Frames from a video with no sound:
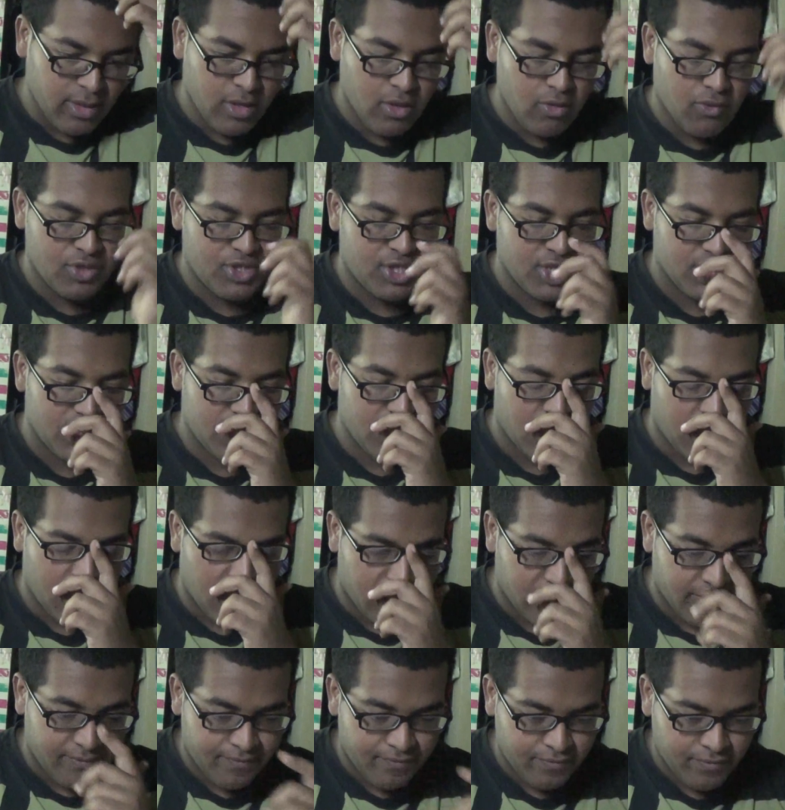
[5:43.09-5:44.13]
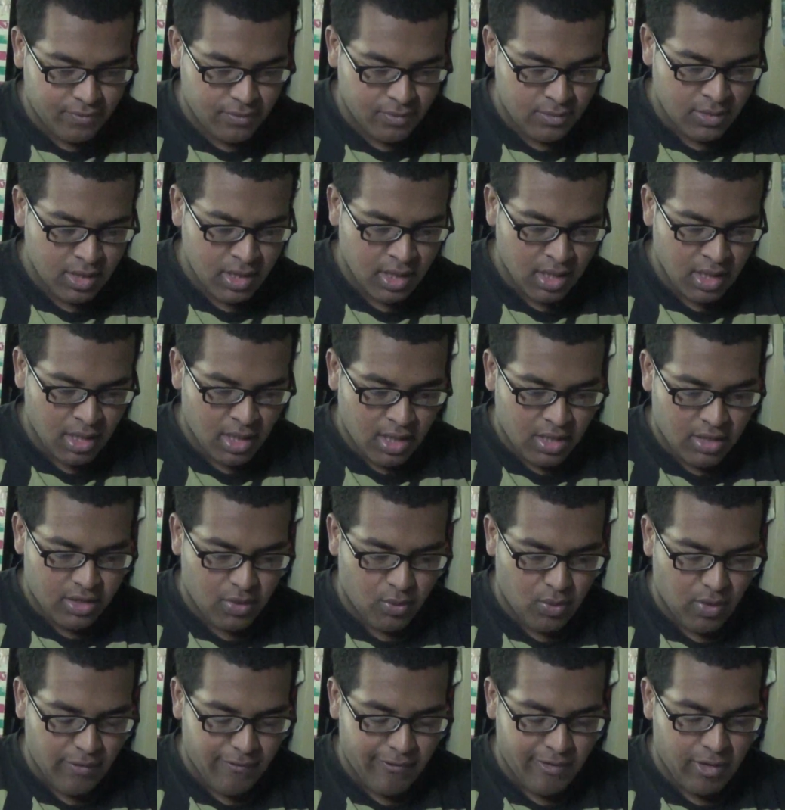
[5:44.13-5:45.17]
which is the
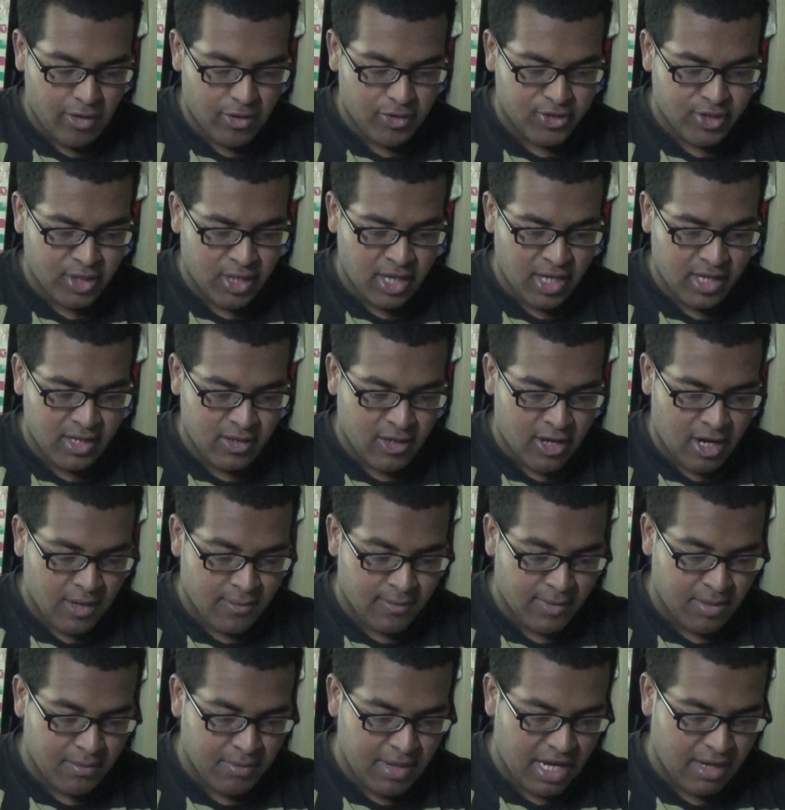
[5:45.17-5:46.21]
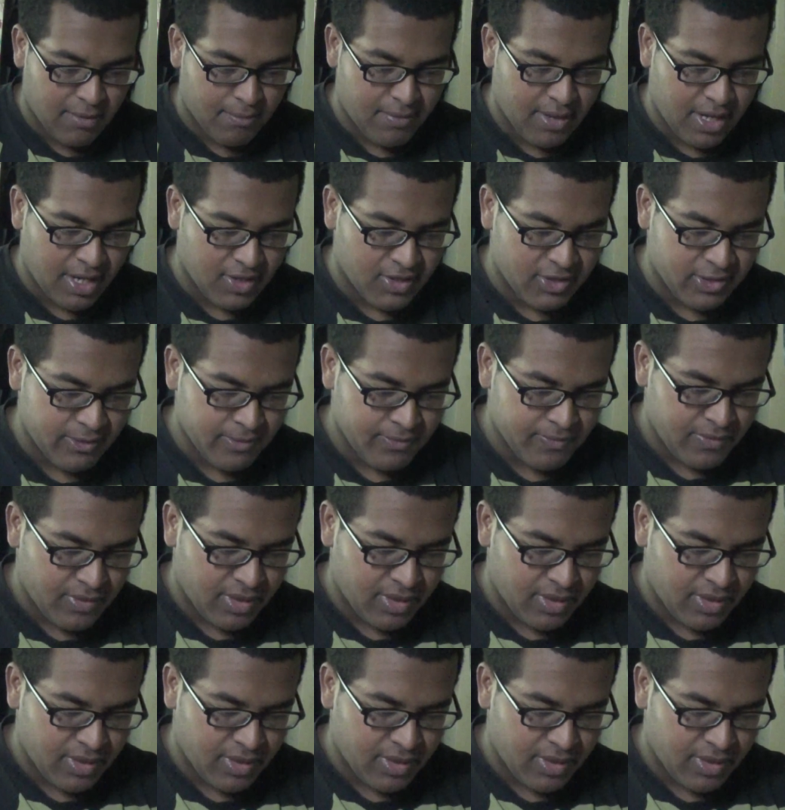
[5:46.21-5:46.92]
Revolutionary Army main base.